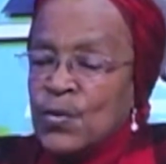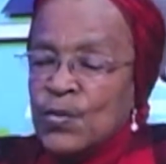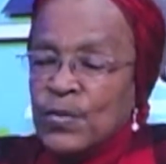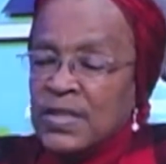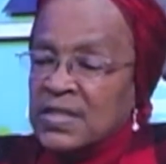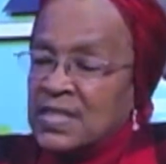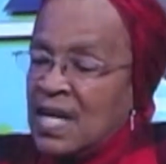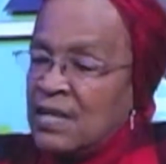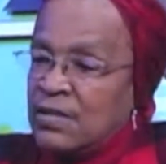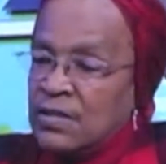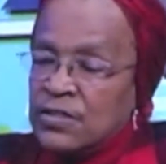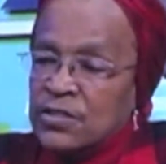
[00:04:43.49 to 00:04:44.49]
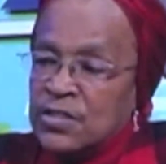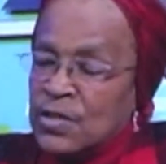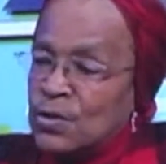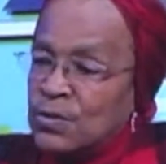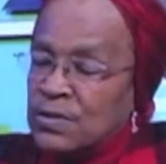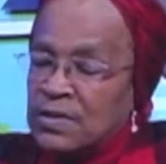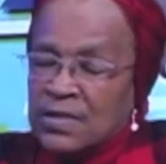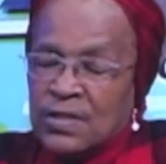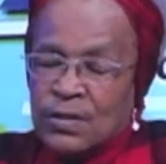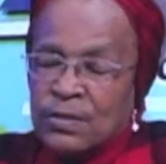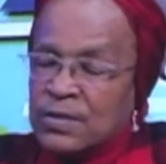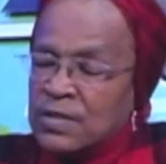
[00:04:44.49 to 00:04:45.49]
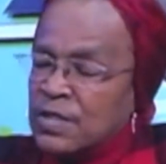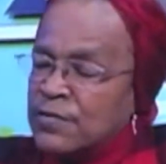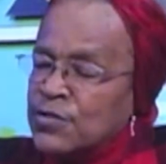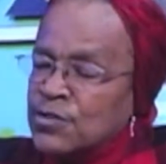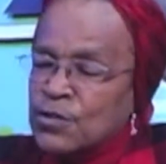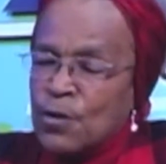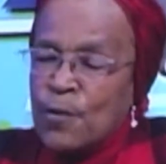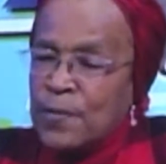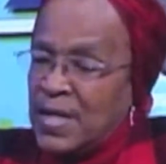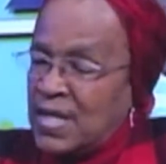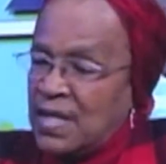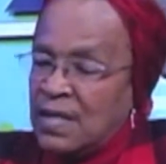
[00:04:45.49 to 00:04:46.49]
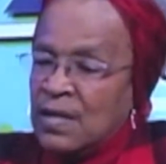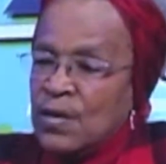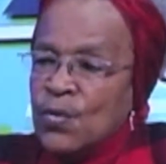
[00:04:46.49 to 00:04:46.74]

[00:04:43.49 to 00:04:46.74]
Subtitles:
We stand on the shoulders of so many